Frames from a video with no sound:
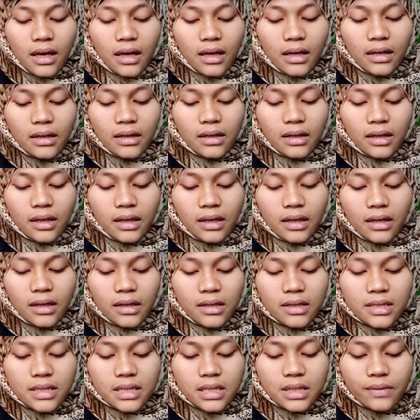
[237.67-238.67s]
and
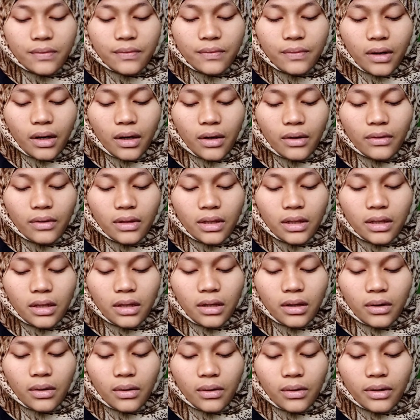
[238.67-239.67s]
it is
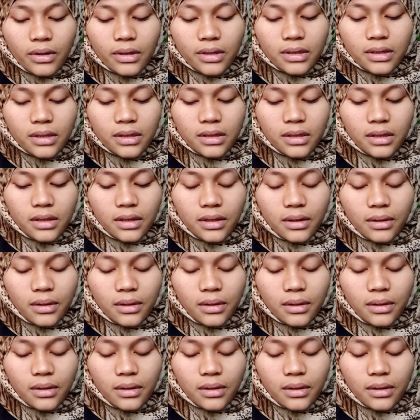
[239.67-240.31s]
founder court